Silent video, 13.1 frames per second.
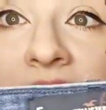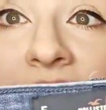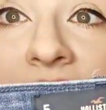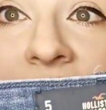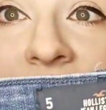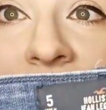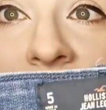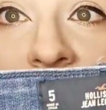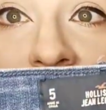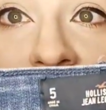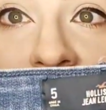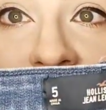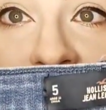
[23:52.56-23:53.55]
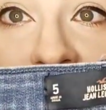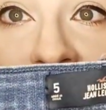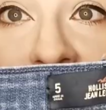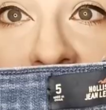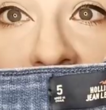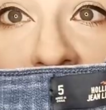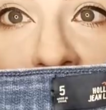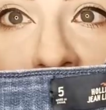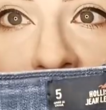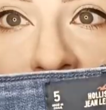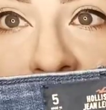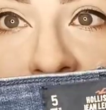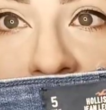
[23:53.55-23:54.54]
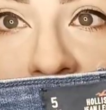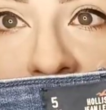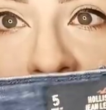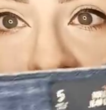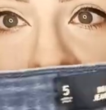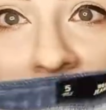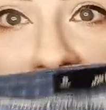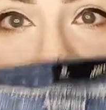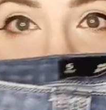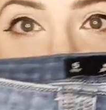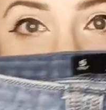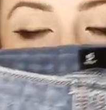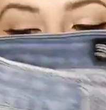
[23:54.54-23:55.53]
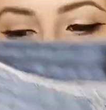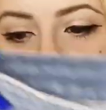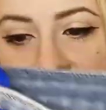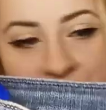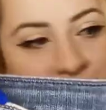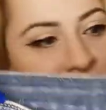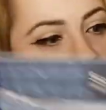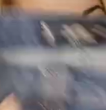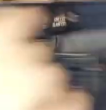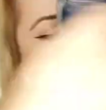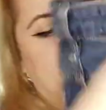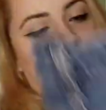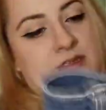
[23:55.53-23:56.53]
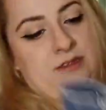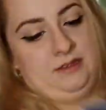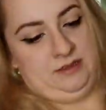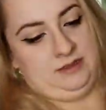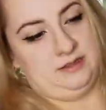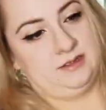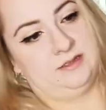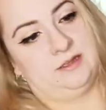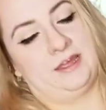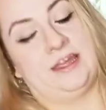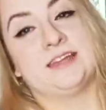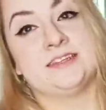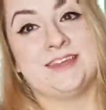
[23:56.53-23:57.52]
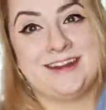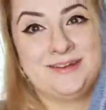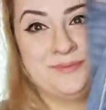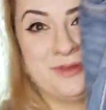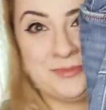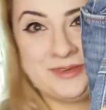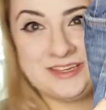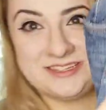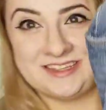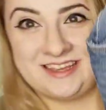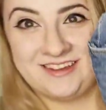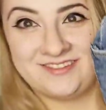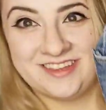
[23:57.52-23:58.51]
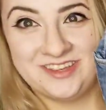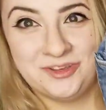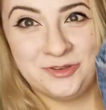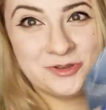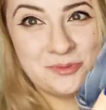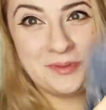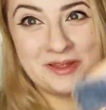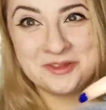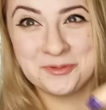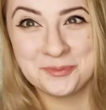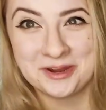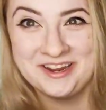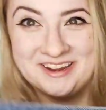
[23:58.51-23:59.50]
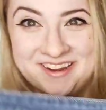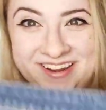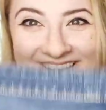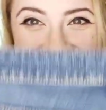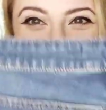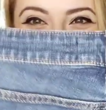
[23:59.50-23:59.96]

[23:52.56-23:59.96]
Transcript: These are just Hollister leggings. Um, I had to get them though because they have the cute little belt loop right here.